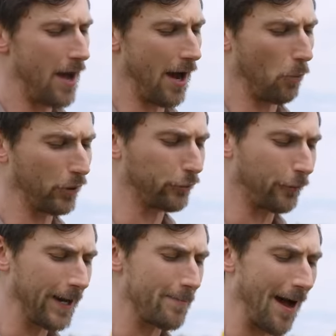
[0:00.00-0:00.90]
Uh, what's
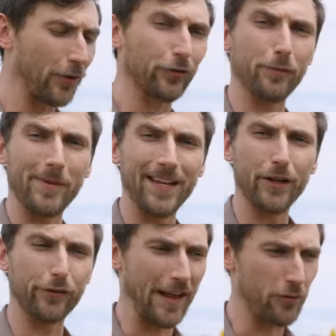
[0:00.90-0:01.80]
funny about this to
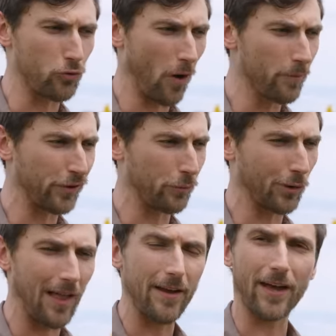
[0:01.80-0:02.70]
me is that drums in
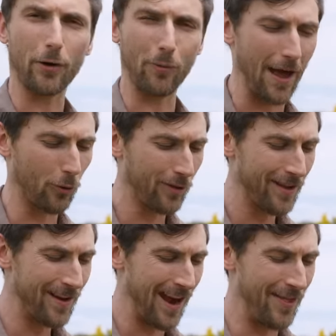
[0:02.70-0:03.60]
real life kind of rattle
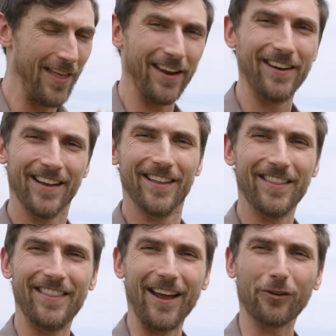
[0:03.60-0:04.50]
and then
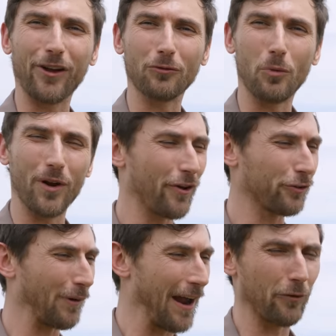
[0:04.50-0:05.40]
the airsoft one
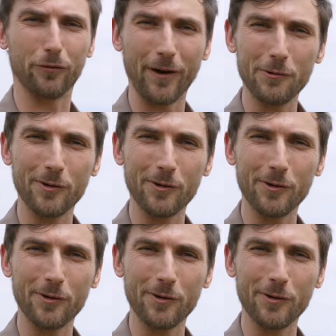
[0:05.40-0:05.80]
also rattles, very